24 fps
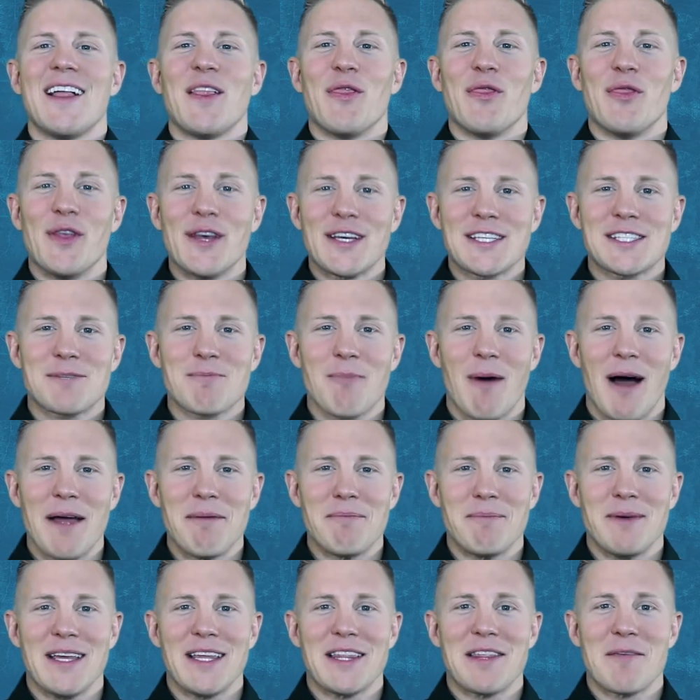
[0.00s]
This
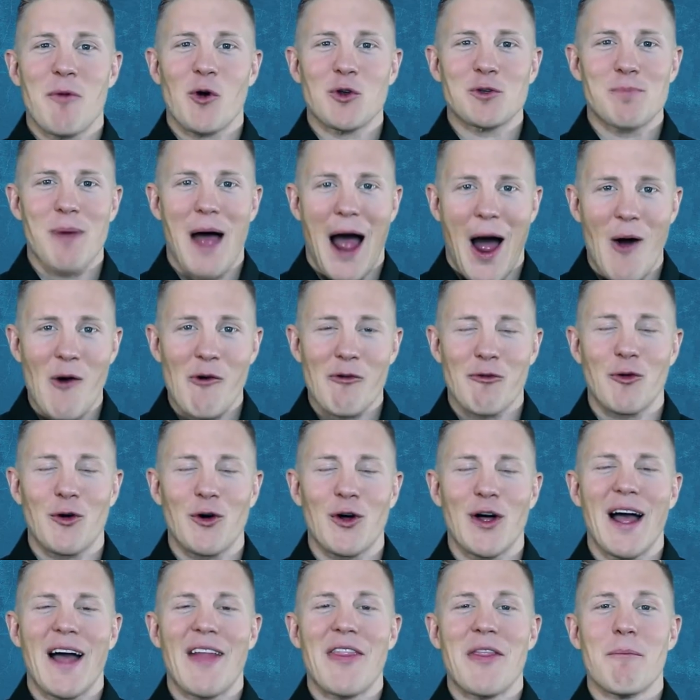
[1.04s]
might be the most
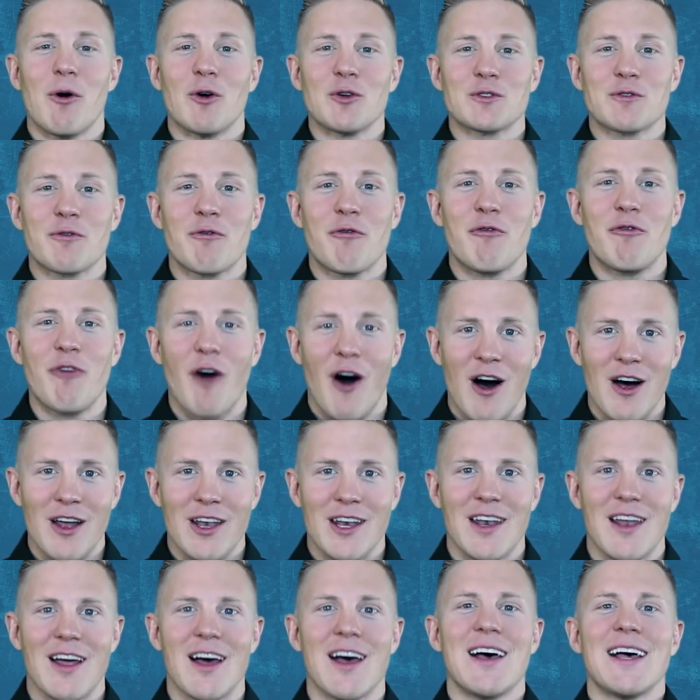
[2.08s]
powerful and the most
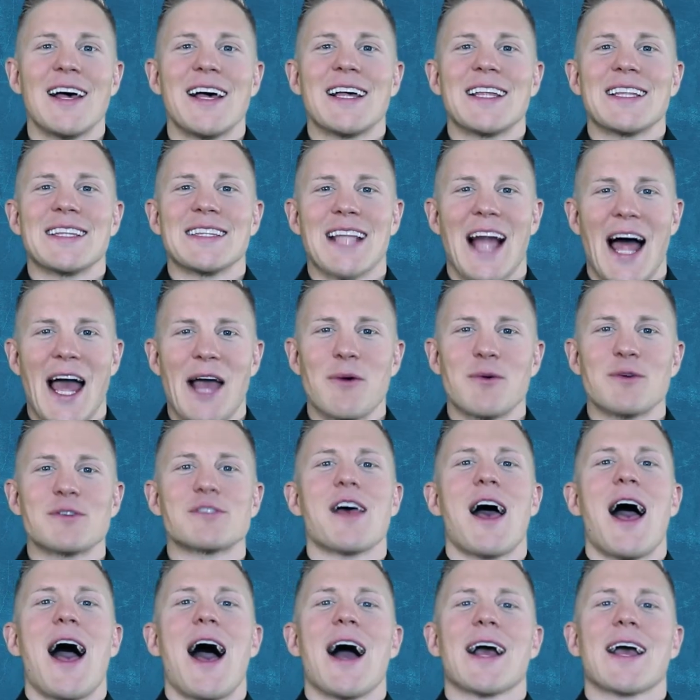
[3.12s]
fun language
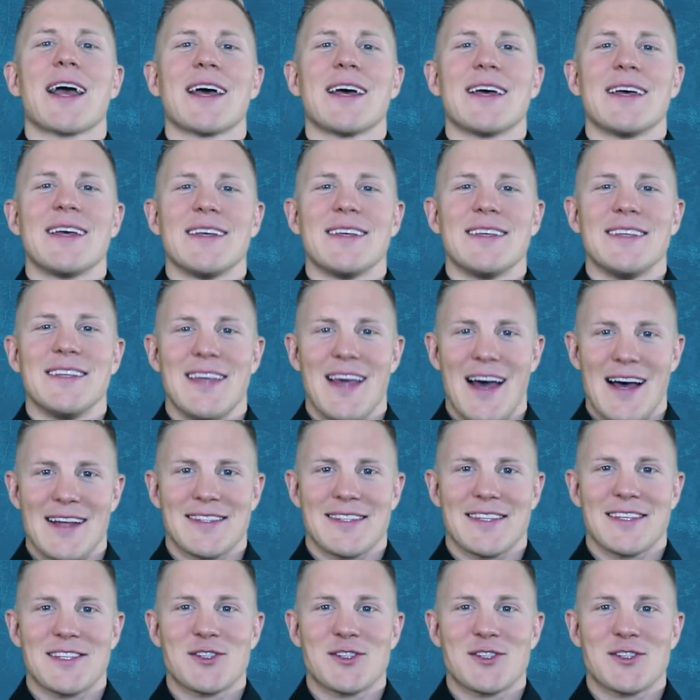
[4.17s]
hack yet.